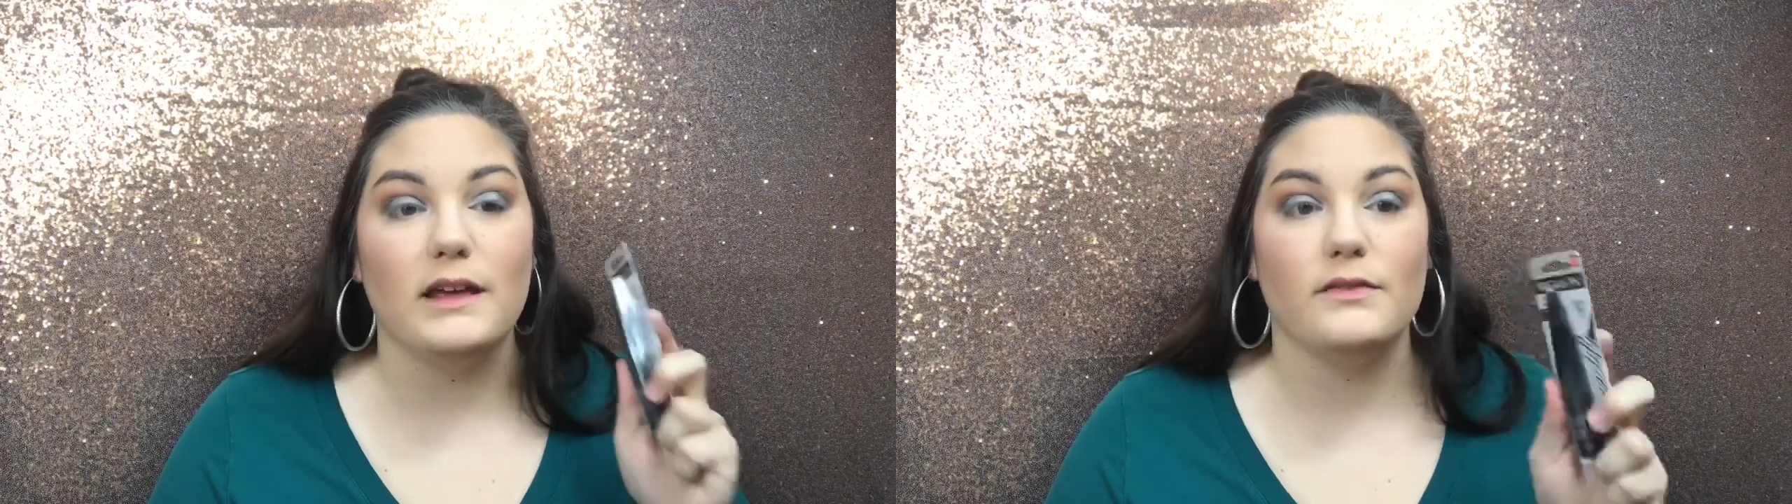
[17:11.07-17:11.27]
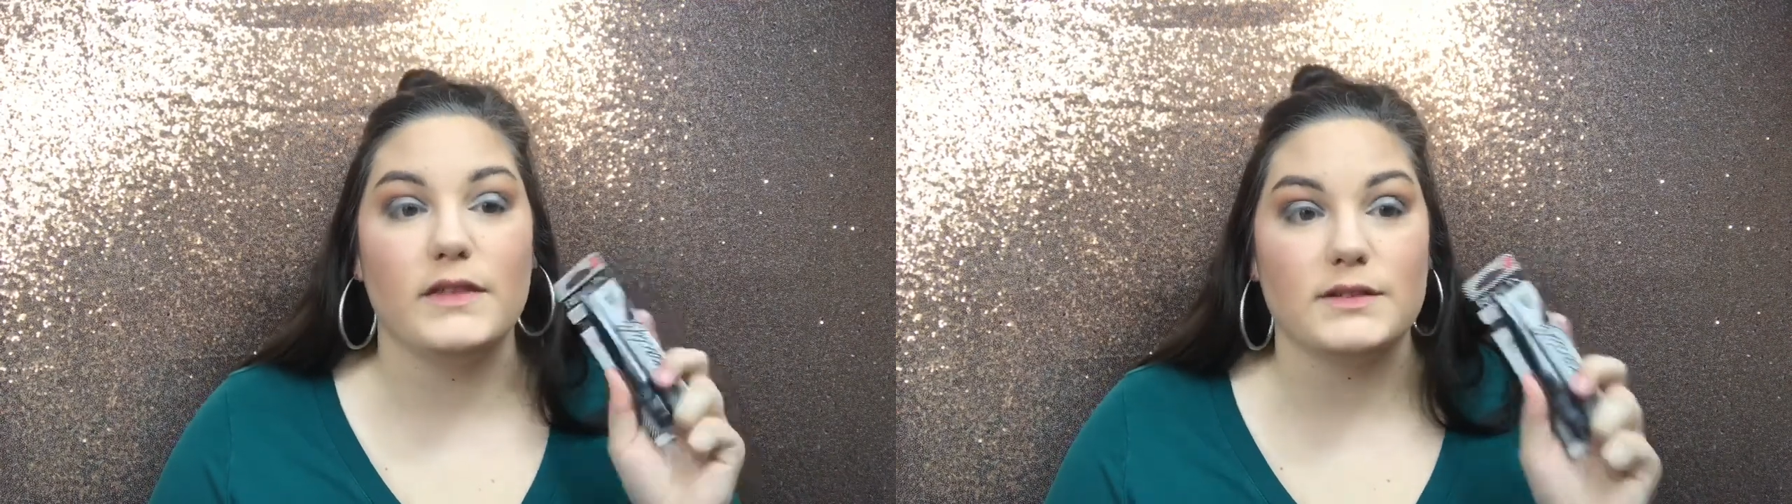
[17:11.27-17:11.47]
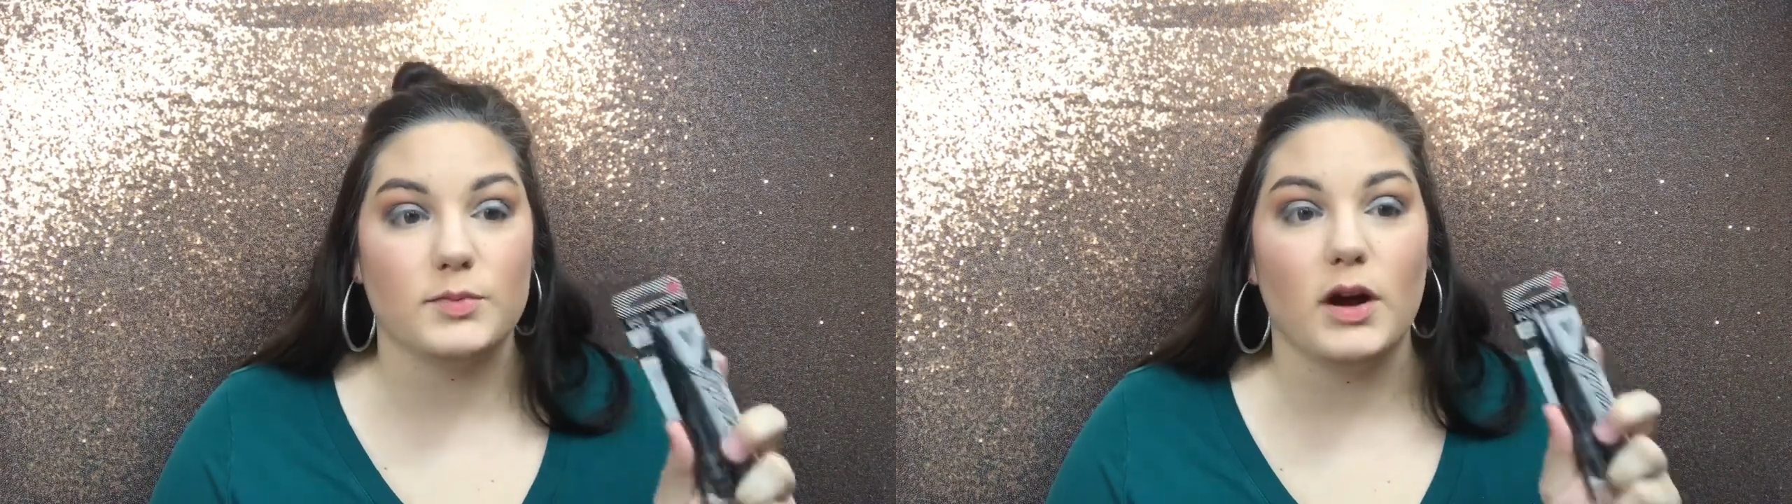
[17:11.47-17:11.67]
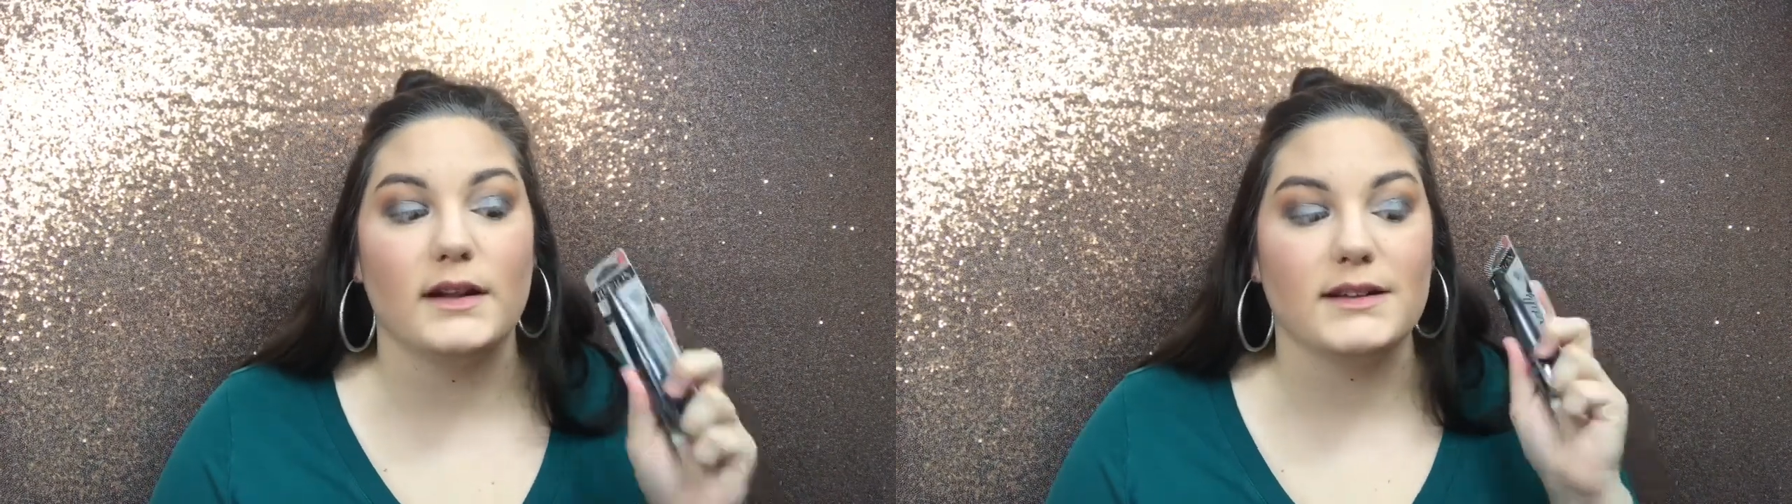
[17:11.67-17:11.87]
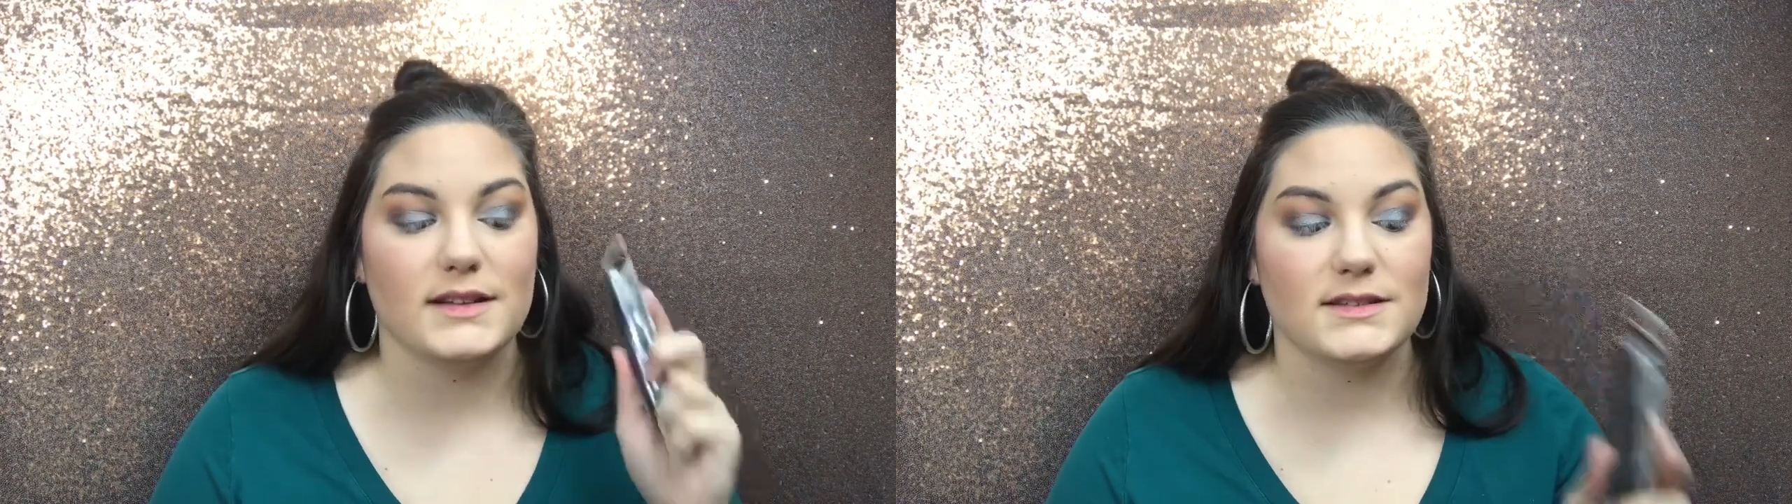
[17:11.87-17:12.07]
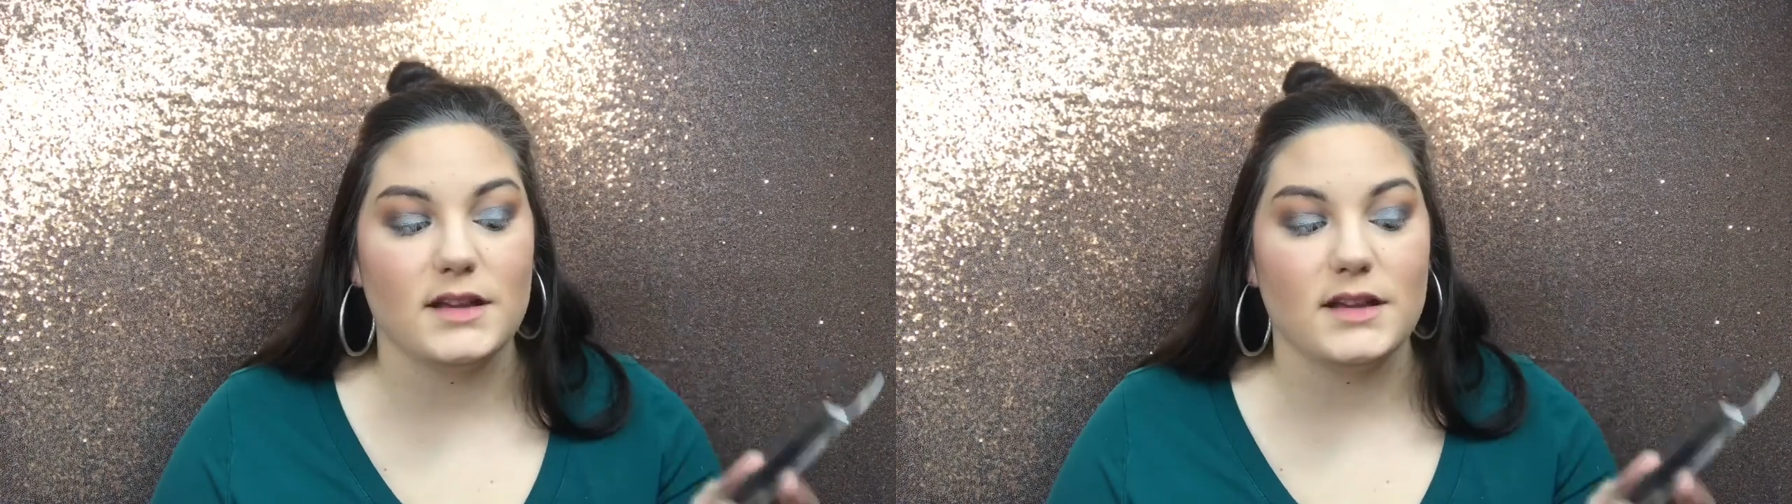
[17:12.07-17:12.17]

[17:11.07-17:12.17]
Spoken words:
if this product is